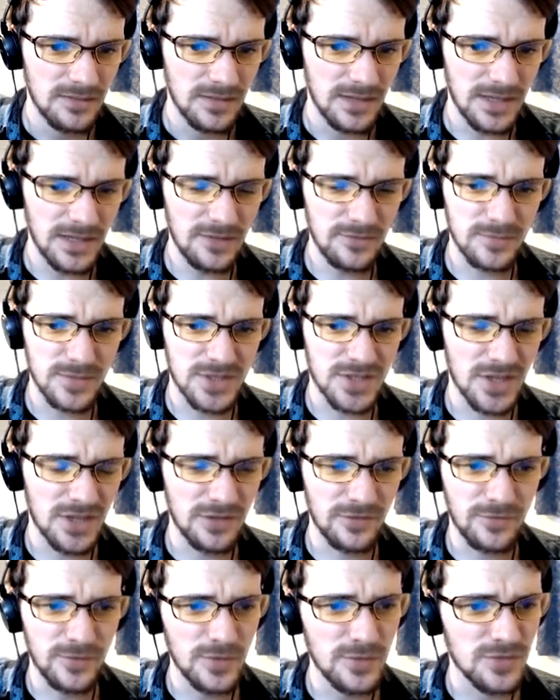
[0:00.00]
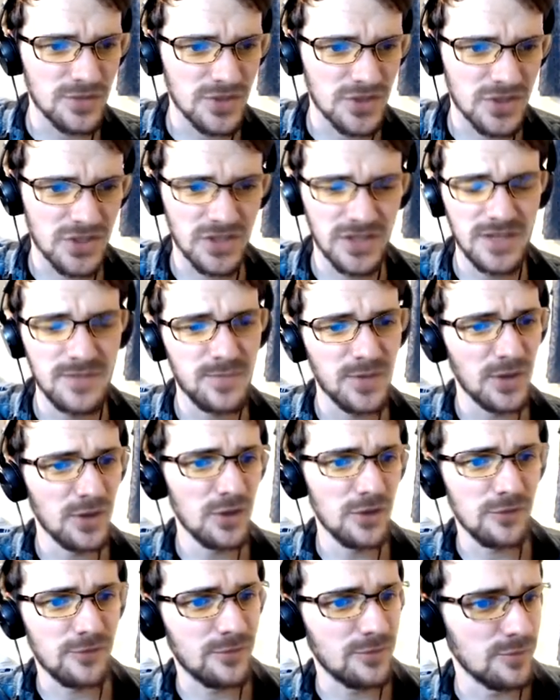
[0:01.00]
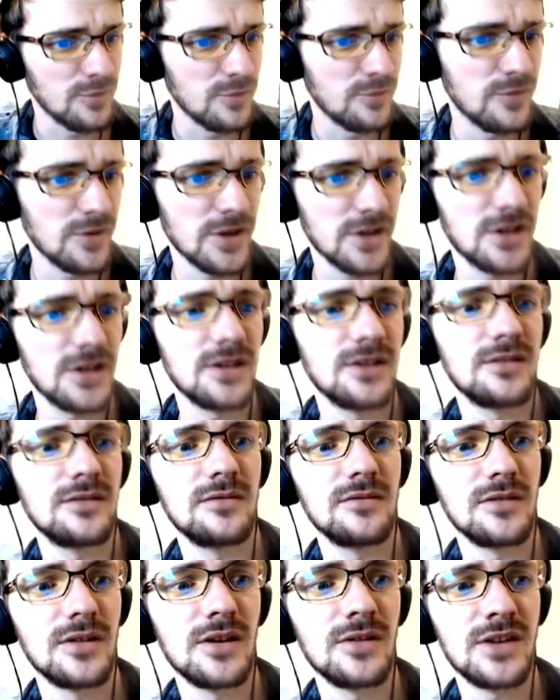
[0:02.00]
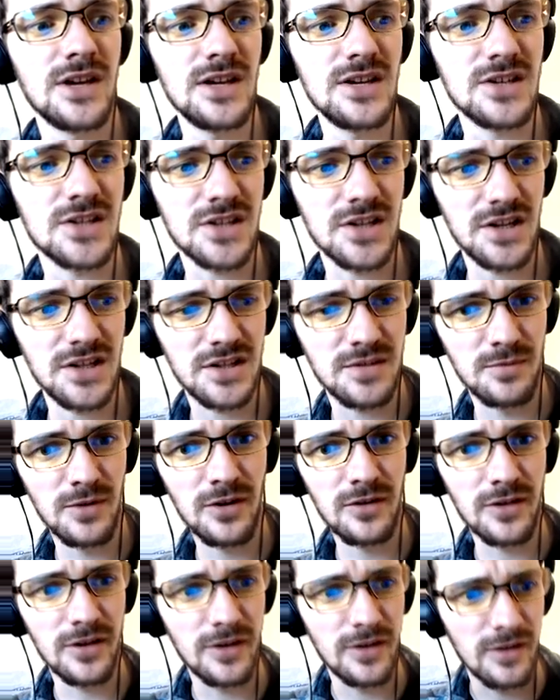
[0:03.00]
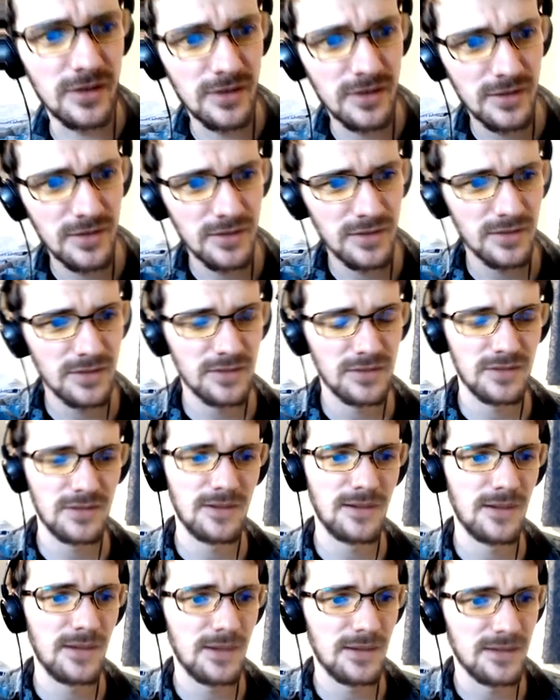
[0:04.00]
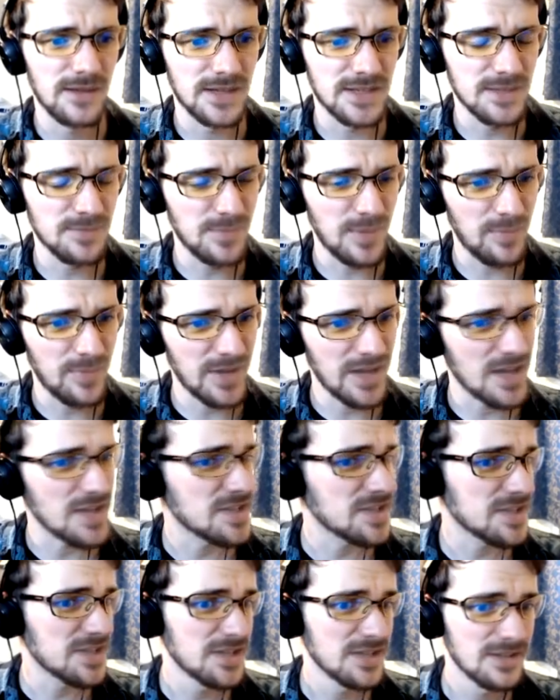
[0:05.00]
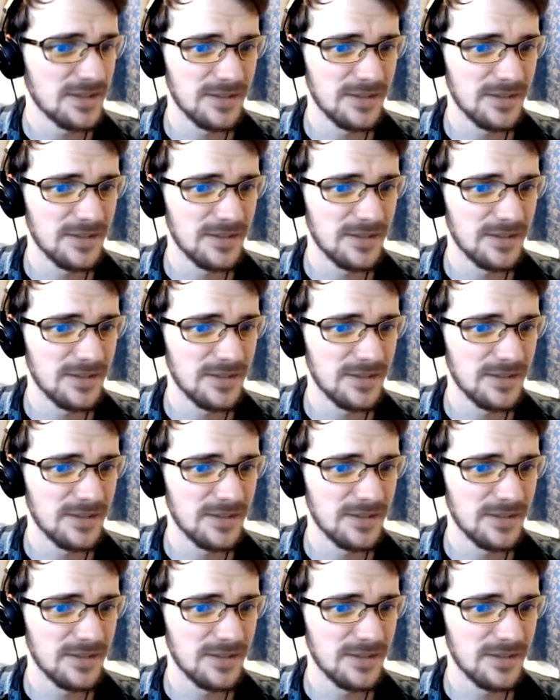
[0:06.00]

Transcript: gave him a ton of food. Just sleep it off. We'll fucking... I'll get you something tomorrow. I did my best.